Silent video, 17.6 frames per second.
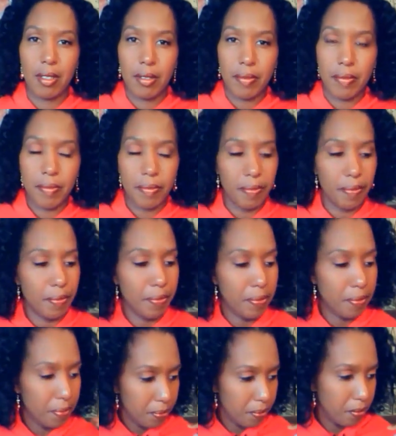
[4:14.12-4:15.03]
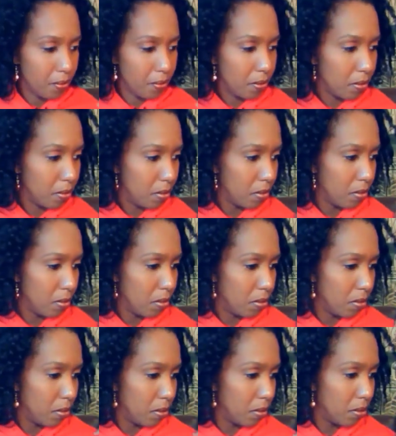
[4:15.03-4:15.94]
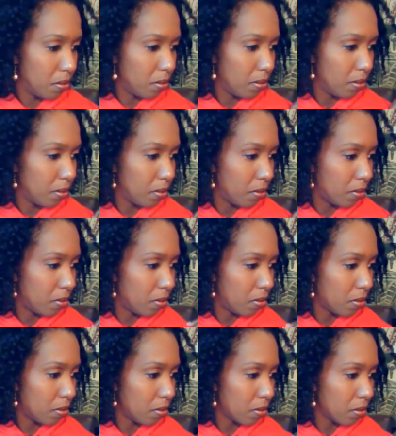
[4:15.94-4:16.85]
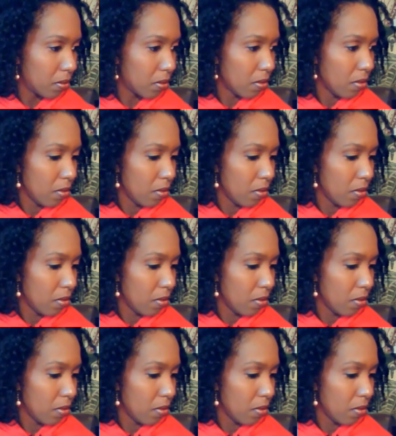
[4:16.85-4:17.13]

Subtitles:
Nothing is said.